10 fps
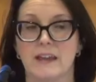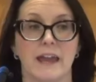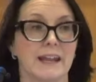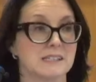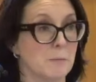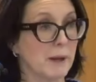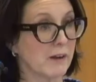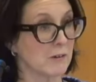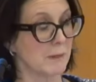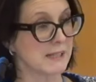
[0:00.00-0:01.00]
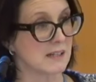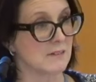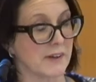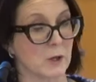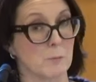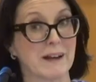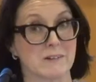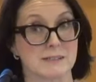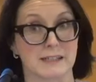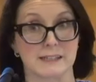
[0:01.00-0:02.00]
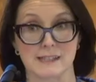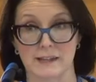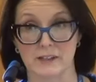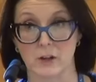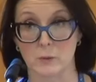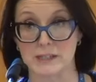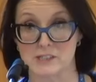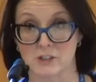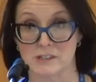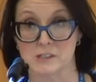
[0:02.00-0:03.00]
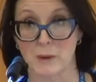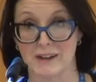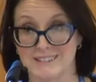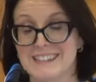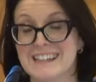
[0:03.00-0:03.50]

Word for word: And as a parent myself, I know parenting is getting no easier as well.